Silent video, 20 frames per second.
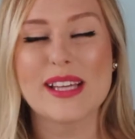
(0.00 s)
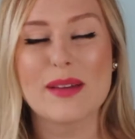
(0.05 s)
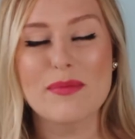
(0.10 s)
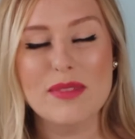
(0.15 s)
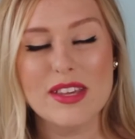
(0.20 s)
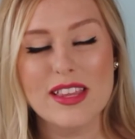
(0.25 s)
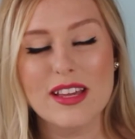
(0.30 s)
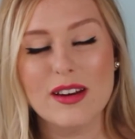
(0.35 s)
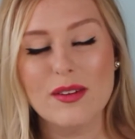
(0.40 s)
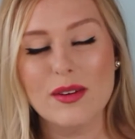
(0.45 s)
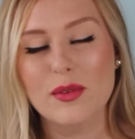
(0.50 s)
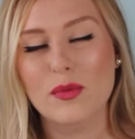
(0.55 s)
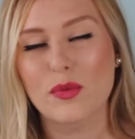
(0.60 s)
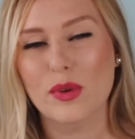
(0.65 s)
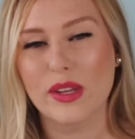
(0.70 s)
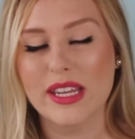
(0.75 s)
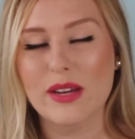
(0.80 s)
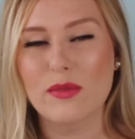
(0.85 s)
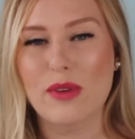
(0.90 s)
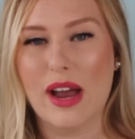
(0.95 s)
Something that I would
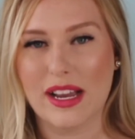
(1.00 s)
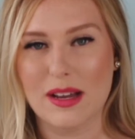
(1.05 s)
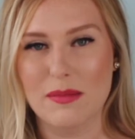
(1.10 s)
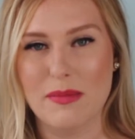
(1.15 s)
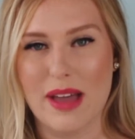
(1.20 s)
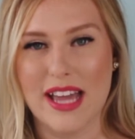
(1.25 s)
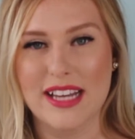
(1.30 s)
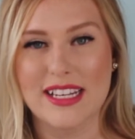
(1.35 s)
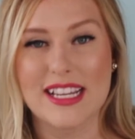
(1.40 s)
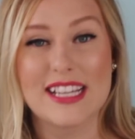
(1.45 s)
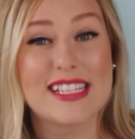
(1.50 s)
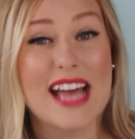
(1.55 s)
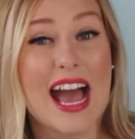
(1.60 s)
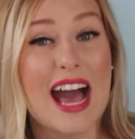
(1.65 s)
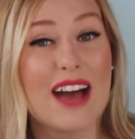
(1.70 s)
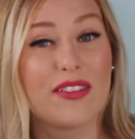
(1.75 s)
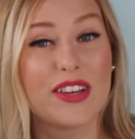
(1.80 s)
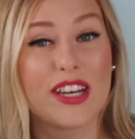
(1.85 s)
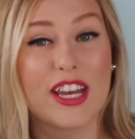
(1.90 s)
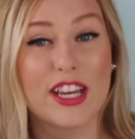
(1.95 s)
really recommend is
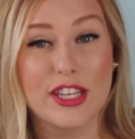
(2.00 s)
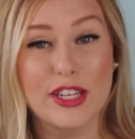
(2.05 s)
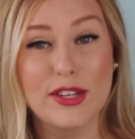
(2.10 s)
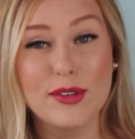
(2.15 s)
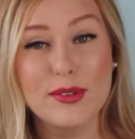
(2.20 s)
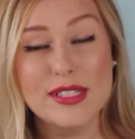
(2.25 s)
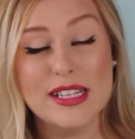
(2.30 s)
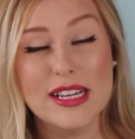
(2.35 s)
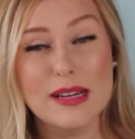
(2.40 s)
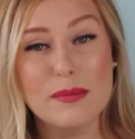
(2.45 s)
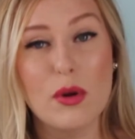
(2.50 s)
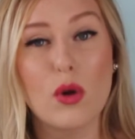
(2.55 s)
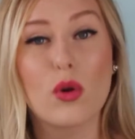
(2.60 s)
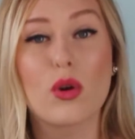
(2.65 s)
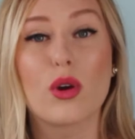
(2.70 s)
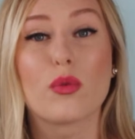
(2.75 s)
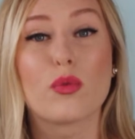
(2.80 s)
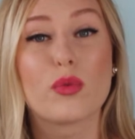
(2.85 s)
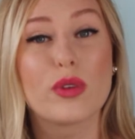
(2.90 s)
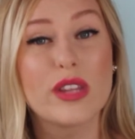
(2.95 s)
having a Q-tip
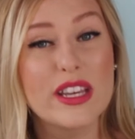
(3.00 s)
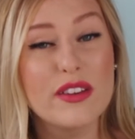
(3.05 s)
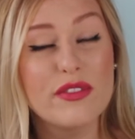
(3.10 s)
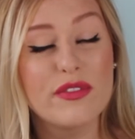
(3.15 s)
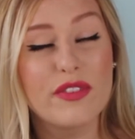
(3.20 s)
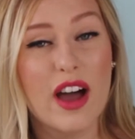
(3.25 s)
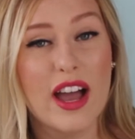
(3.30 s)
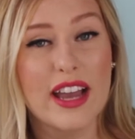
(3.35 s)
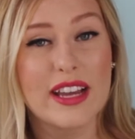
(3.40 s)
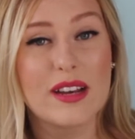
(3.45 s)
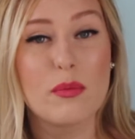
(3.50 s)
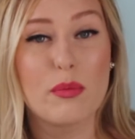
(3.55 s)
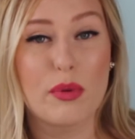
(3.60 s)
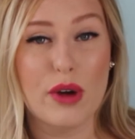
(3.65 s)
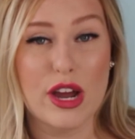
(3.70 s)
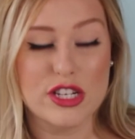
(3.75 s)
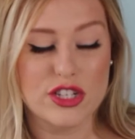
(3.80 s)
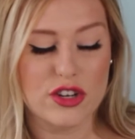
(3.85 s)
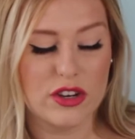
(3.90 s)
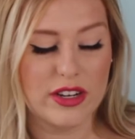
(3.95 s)
or a really fine
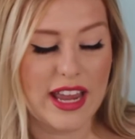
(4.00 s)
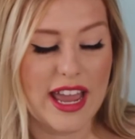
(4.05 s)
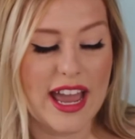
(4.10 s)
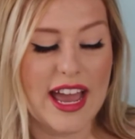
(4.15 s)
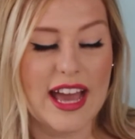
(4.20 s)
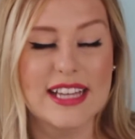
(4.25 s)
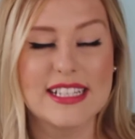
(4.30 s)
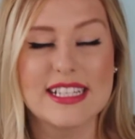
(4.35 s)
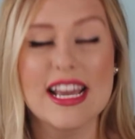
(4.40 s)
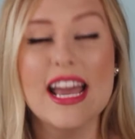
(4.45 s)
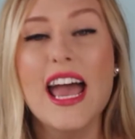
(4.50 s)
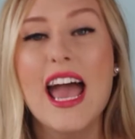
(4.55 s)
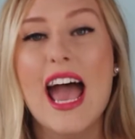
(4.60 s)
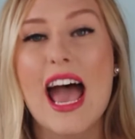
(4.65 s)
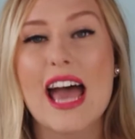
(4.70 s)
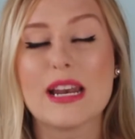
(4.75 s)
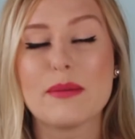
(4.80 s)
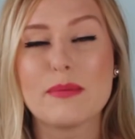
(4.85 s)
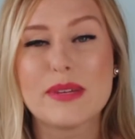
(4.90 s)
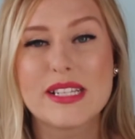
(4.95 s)
brush on hand
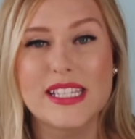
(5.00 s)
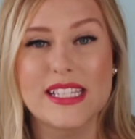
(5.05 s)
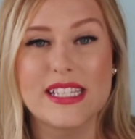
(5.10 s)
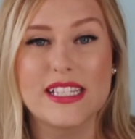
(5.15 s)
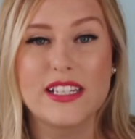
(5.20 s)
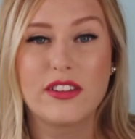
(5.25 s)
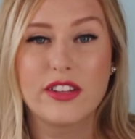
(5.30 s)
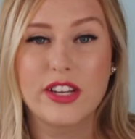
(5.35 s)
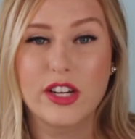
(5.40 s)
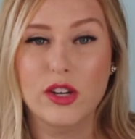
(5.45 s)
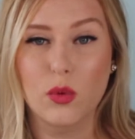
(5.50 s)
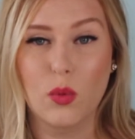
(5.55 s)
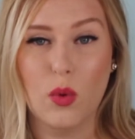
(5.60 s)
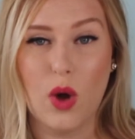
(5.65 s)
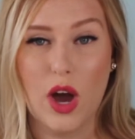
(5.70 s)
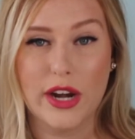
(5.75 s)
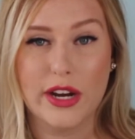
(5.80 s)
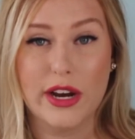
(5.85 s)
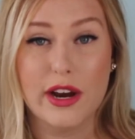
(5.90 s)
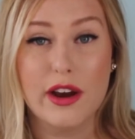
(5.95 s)
and a micellar
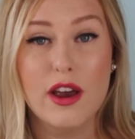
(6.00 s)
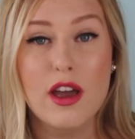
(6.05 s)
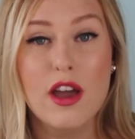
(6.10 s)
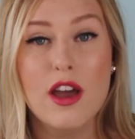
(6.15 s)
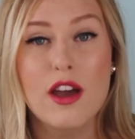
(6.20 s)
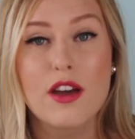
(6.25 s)
water.